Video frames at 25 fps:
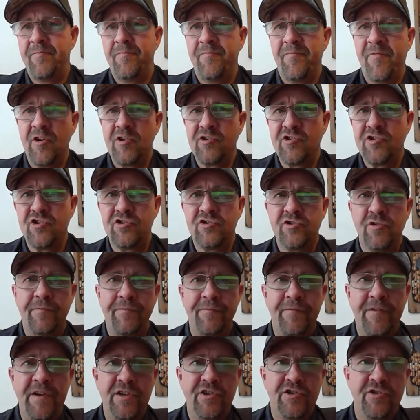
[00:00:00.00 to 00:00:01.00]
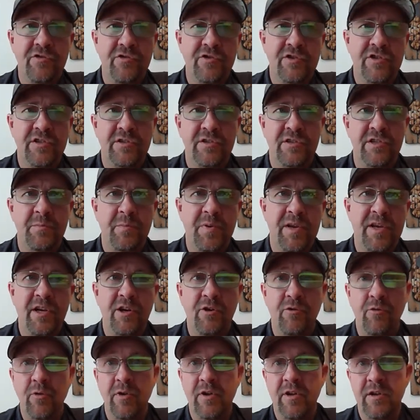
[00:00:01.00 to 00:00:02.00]
functions or features, depending
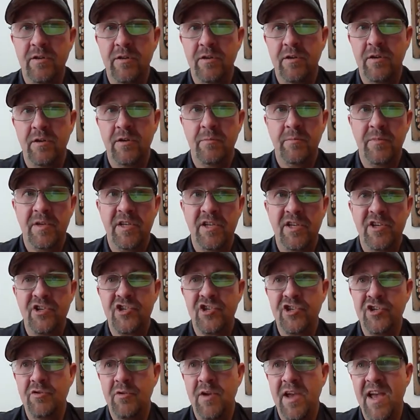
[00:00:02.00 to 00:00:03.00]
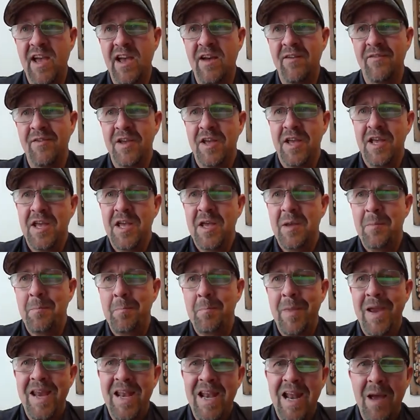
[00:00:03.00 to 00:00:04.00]
on what edition you have,
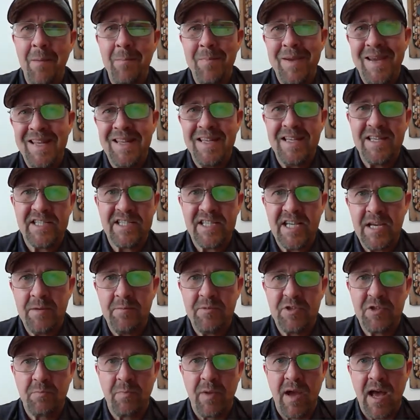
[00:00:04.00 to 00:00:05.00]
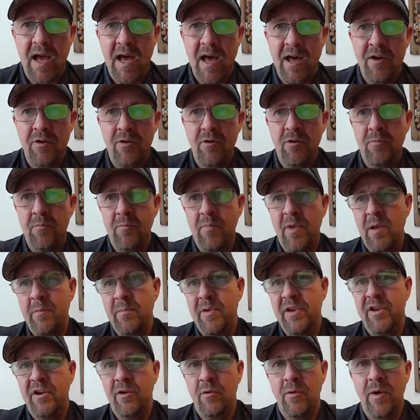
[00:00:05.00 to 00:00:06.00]
may not be in the same spot, or
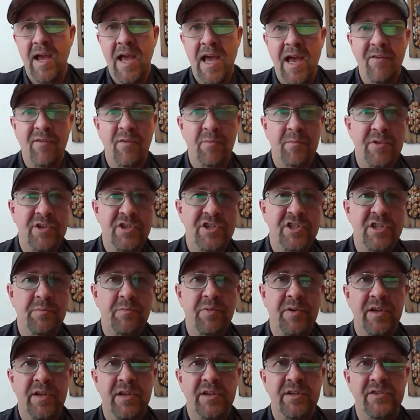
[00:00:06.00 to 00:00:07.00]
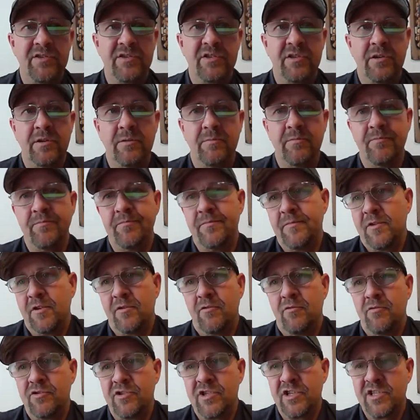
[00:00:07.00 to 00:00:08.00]
maybe you don't have them. It just depends. Of
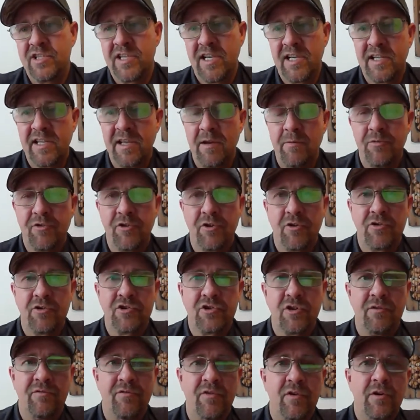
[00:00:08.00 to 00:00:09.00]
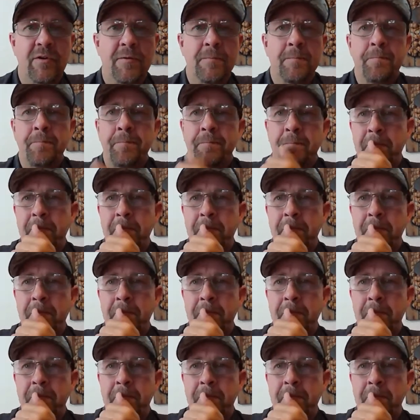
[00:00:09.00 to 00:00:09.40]
course, it's like that with all software.